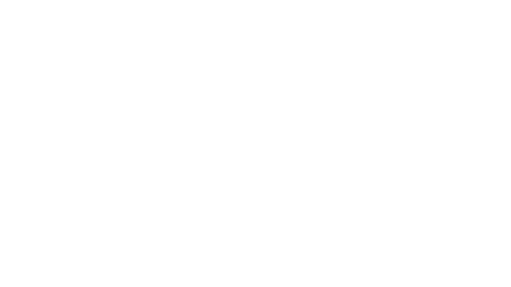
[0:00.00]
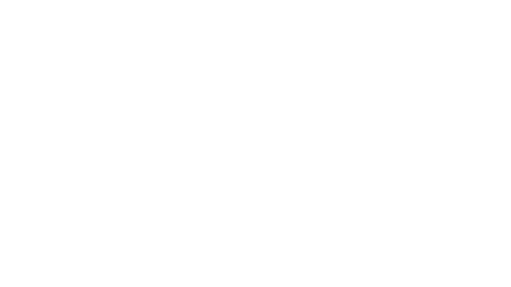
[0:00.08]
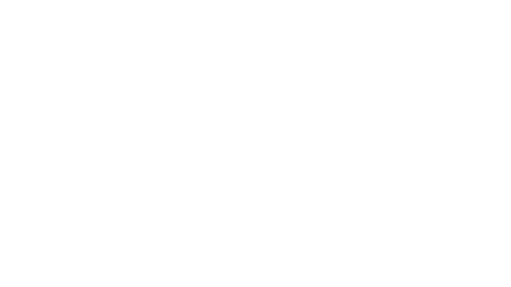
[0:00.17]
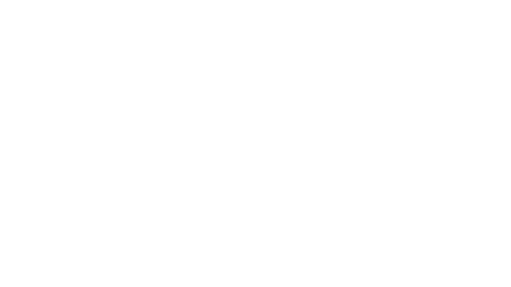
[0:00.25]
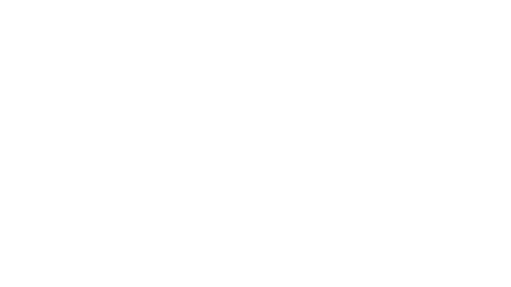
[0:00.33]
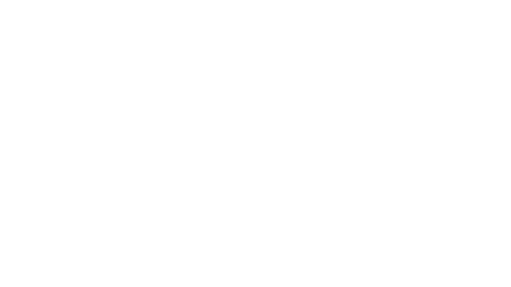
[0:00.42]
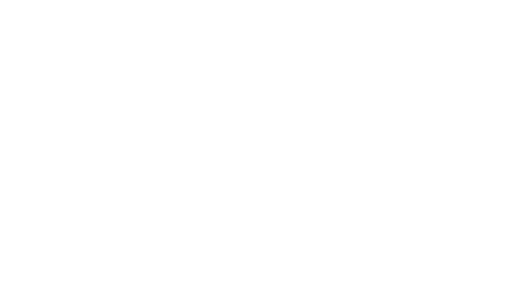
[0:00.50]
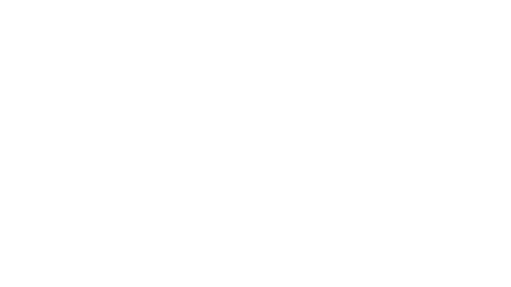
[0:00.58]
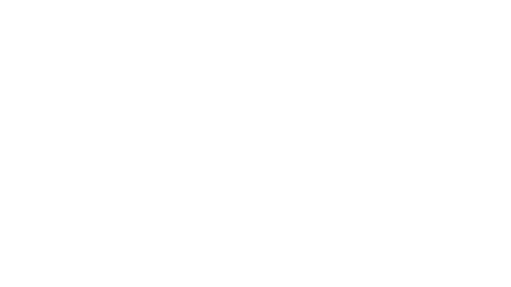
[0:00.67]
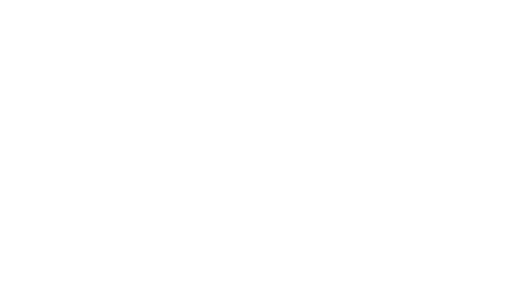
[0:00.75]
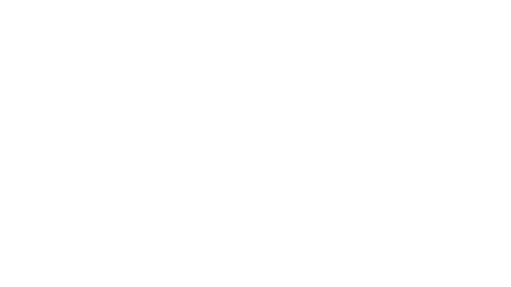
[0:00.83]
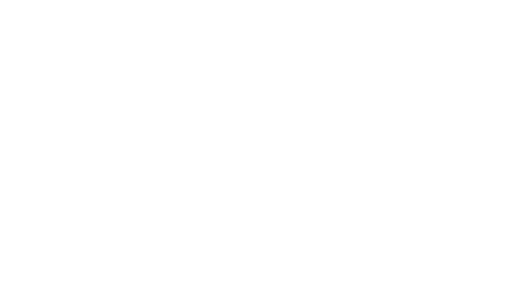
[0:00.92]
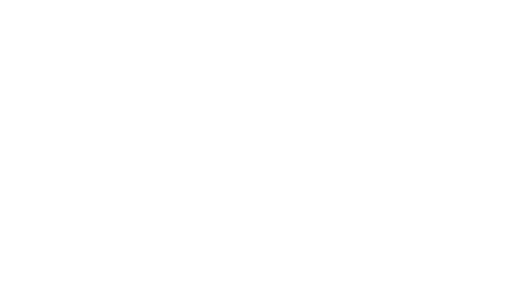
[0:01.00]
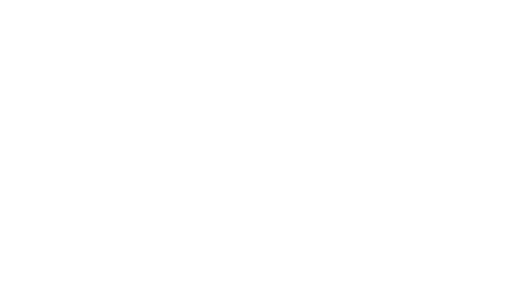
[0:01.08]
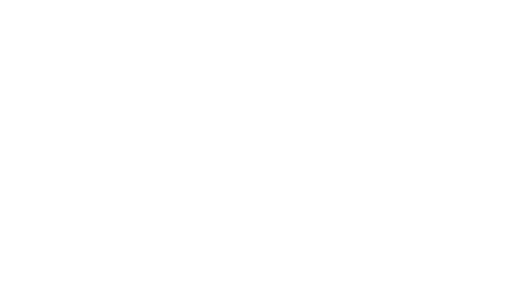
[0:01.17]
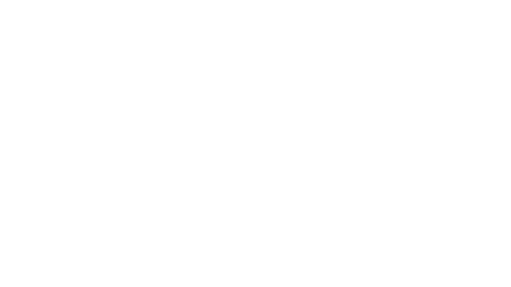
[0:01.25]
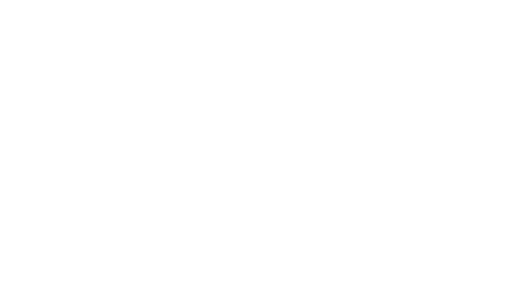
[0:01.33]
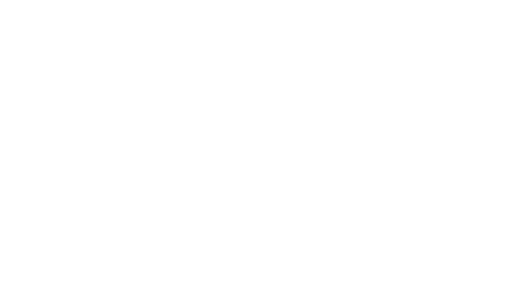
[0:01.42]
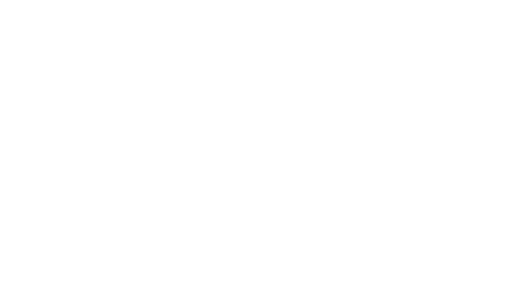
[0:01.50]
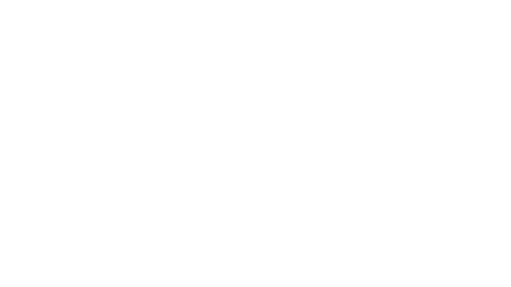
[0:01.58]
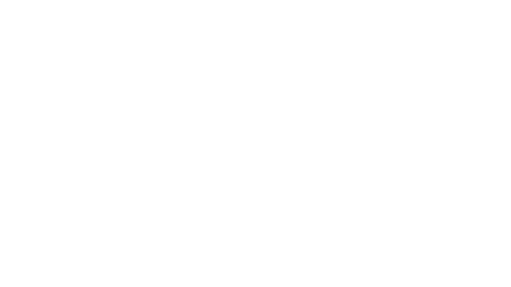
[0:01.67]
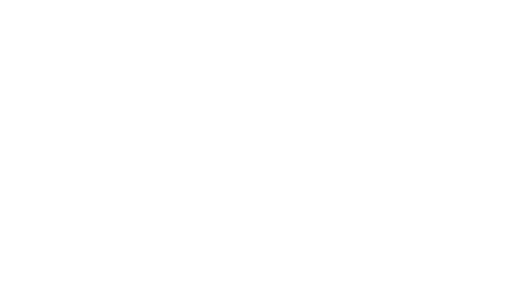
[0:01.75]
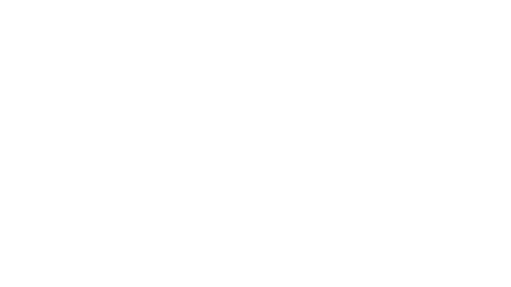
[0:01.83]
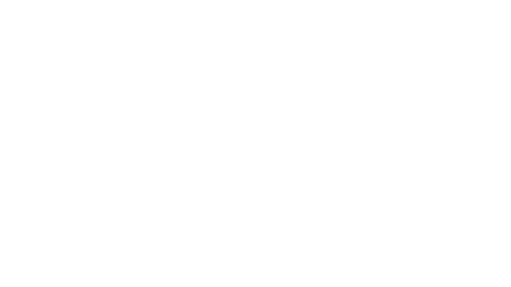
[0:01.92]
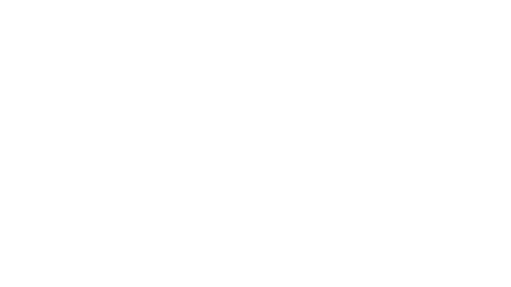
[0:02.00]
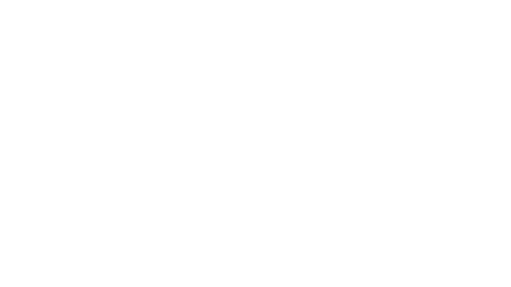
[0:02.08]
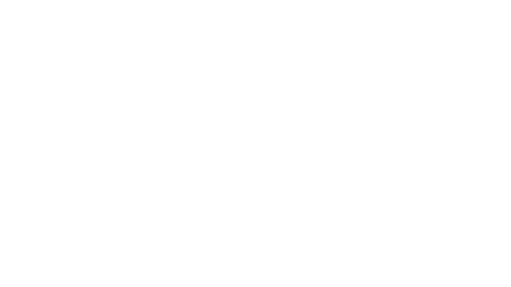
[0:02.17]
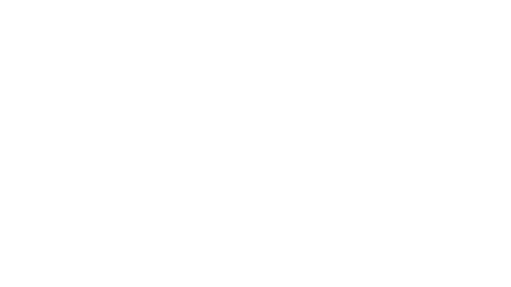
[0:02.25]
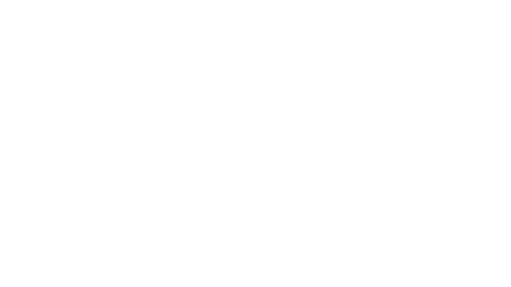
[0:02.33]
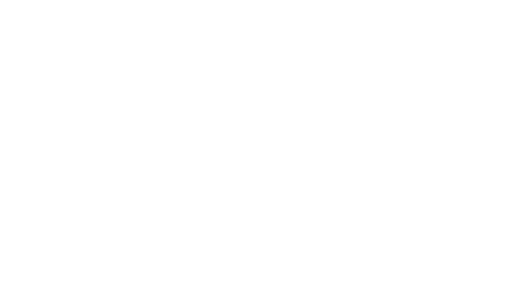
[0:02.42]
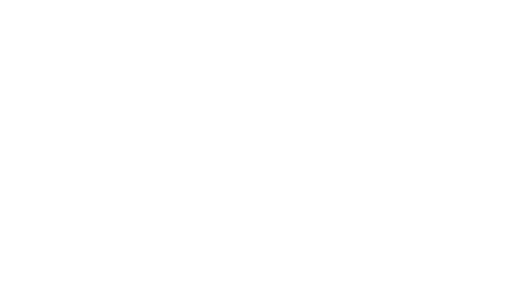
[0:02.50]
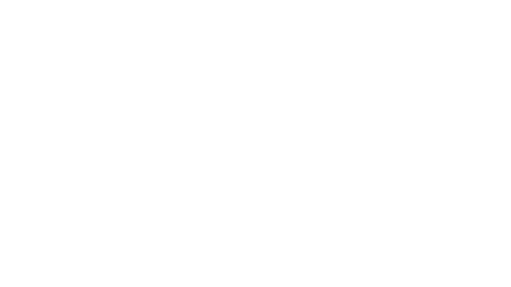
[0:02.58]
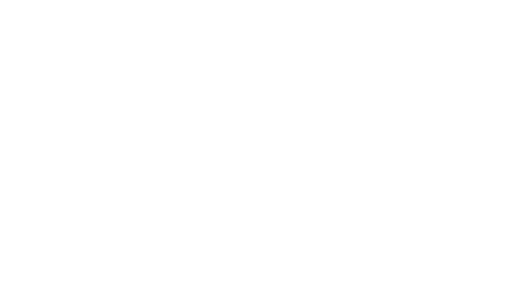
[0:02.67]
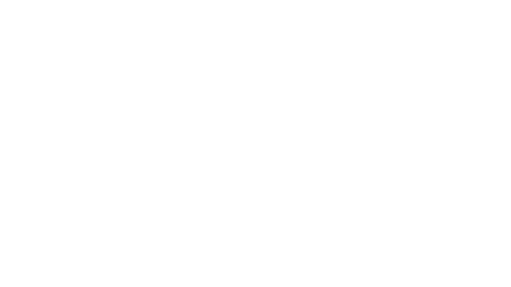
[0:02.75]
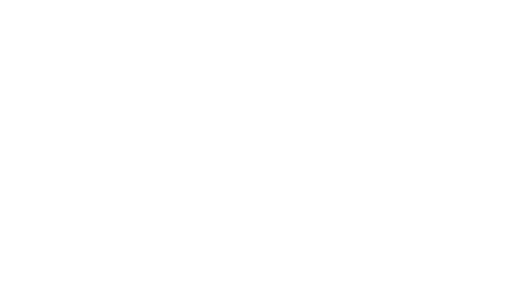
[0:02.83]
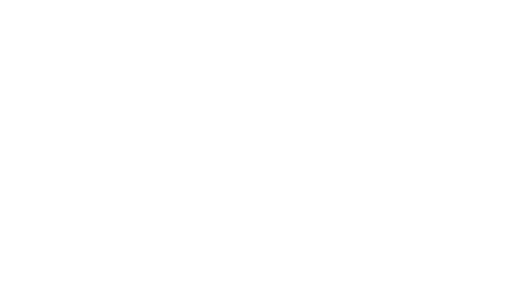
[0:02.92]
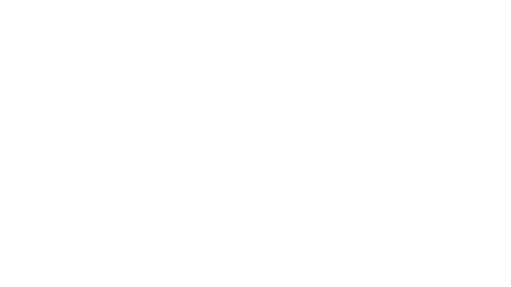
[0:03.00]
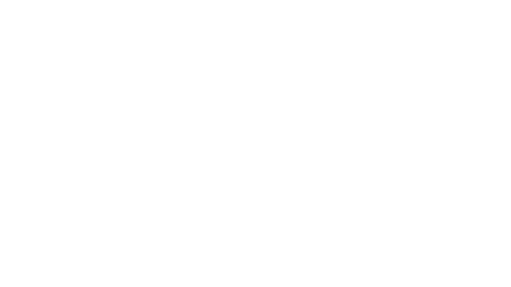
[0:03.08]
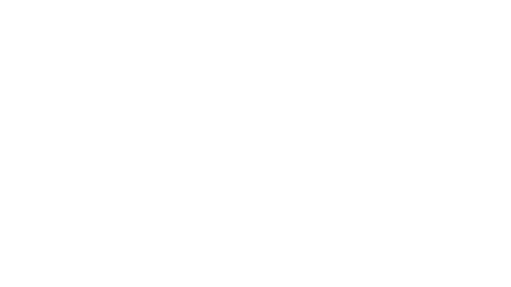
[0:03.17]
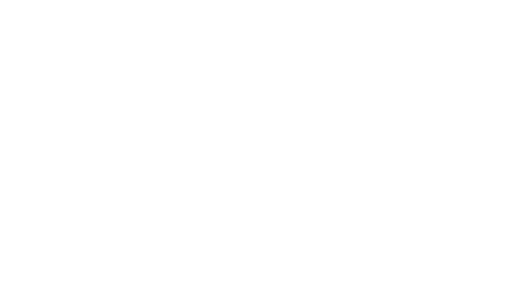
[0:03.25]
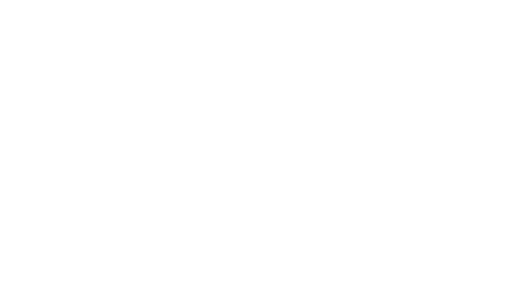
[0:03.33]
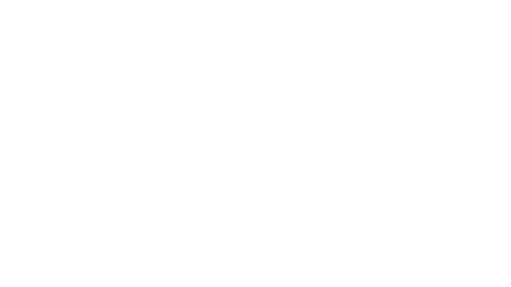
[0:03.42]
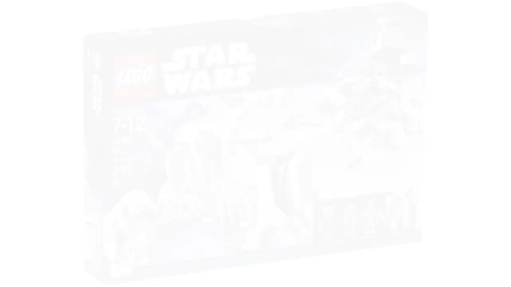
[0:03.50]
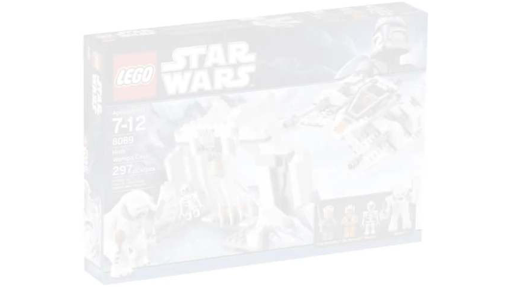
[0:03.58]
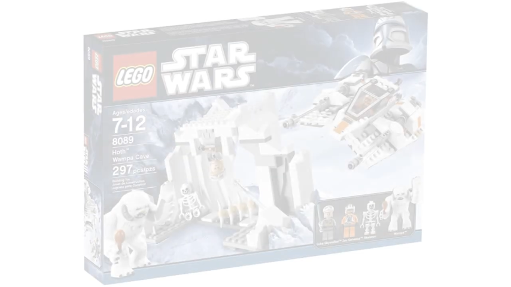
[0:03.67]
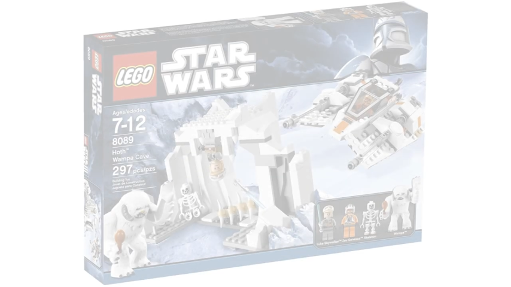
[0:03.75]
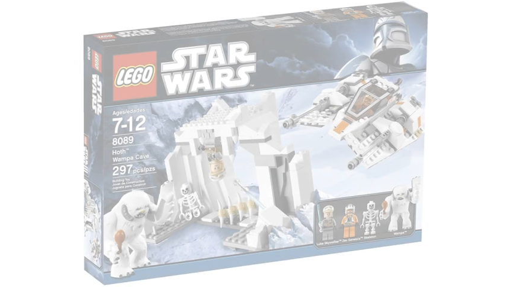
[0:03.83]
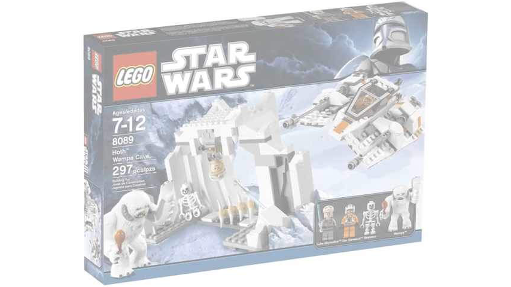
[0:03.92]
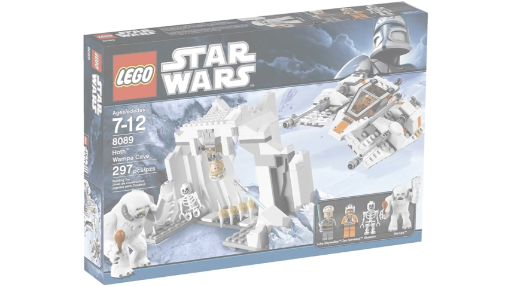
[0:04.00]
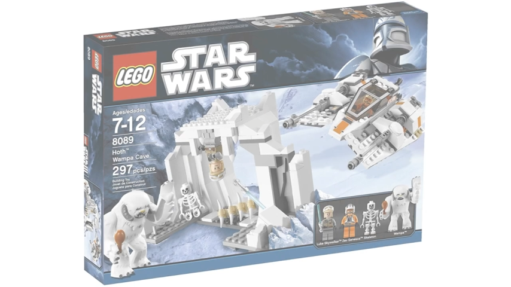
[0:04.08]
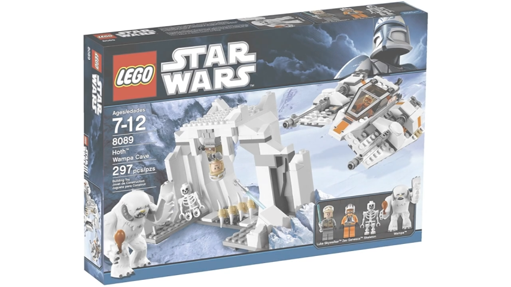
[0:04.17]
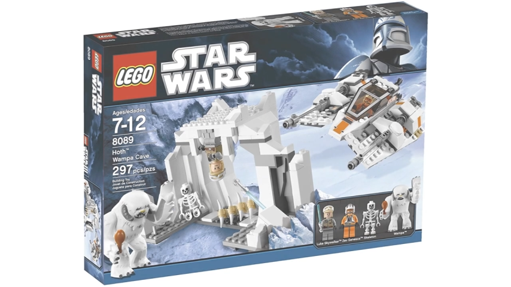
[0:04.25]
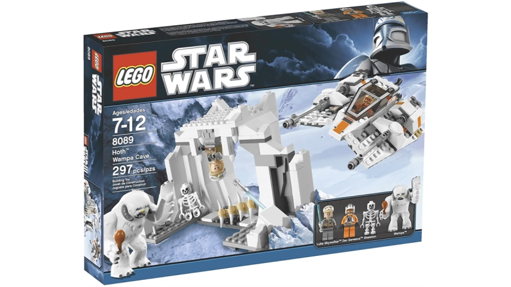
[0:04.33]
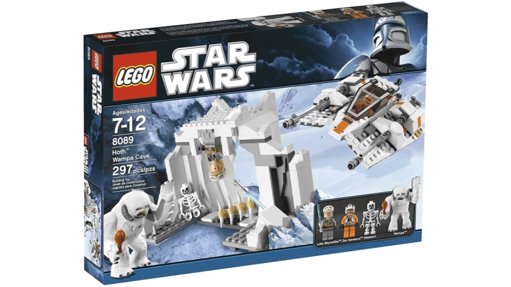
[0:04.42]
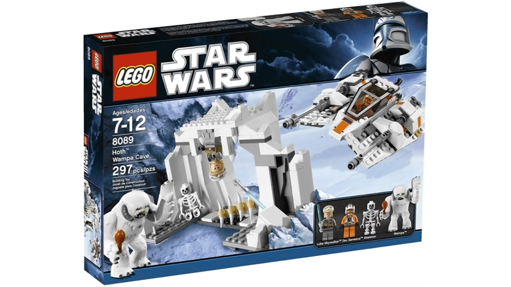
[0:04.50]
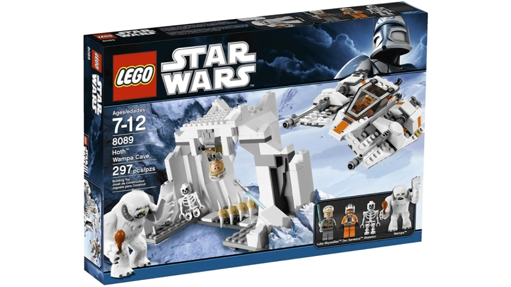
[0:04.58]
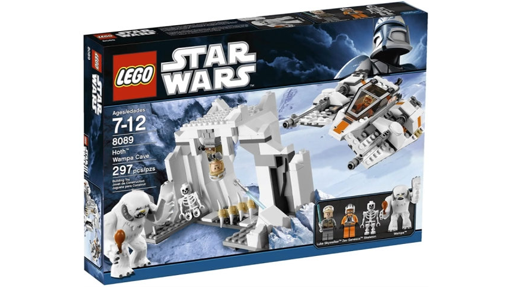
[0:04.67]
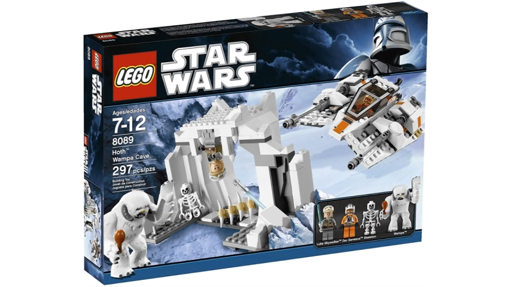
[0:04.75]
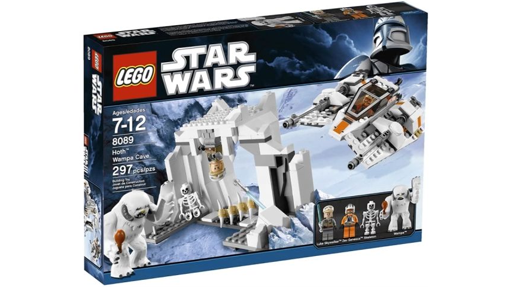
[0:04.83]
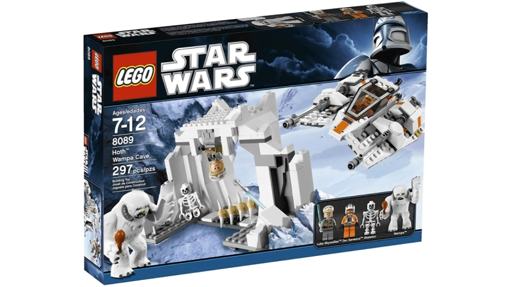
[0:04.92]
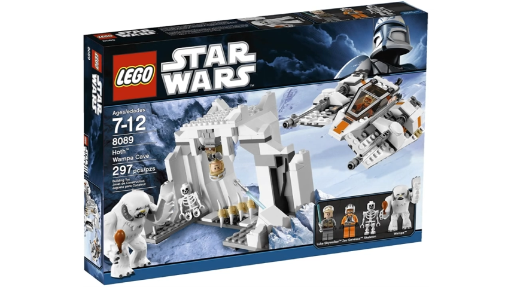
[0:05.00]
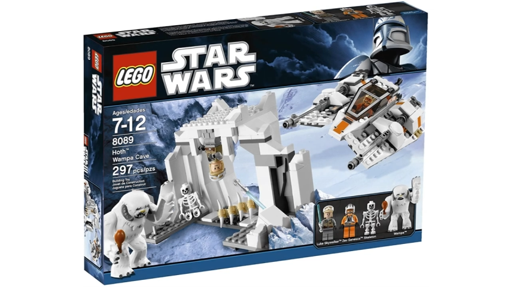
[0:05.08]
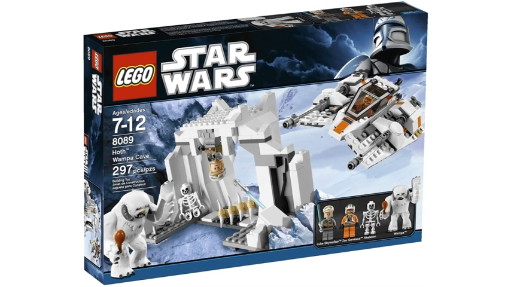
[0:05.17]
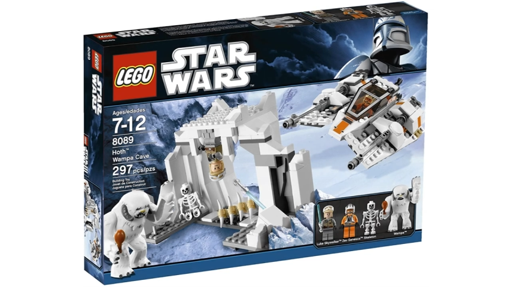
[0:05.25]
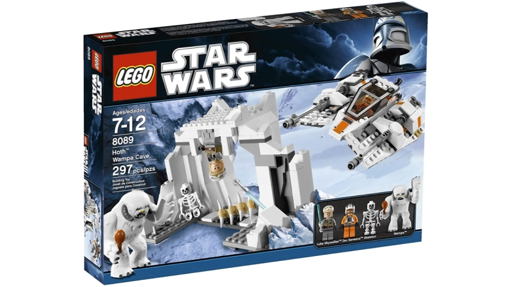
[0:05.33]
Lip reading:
No face is visible, so there are no lips to read.